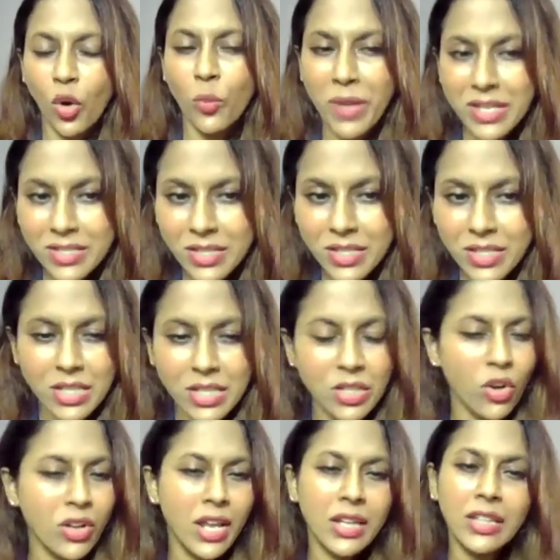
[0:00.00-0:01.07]
obesity,
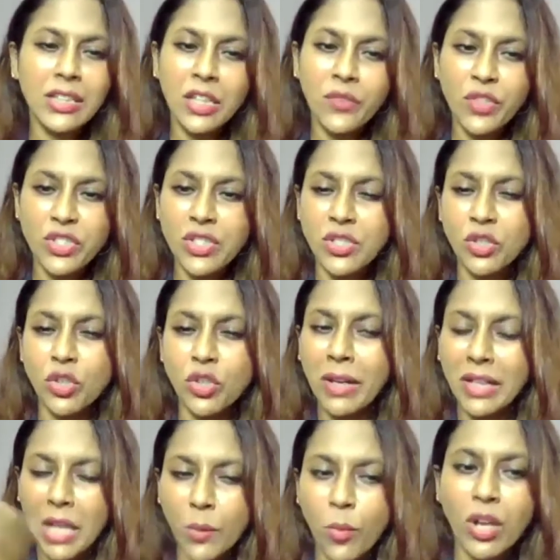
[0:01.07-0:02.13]
or anything which is
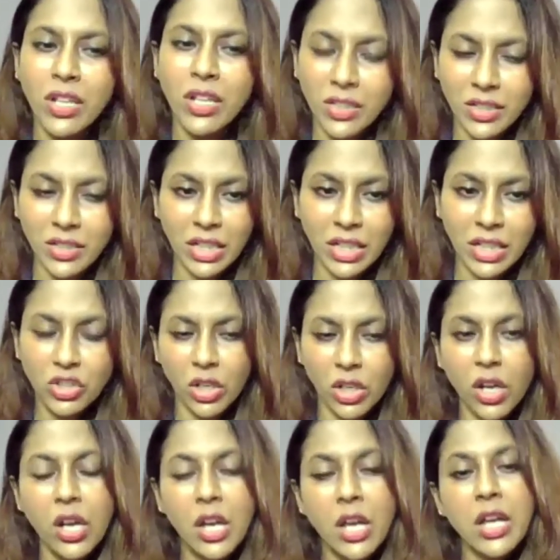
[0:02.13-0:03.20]
metabolic in
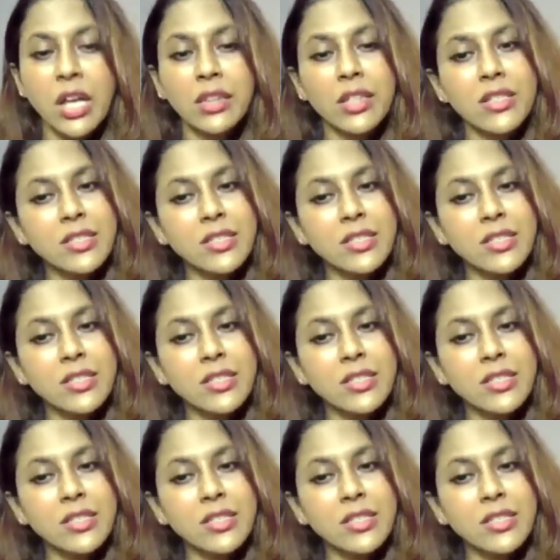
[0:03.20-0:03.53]
nature, the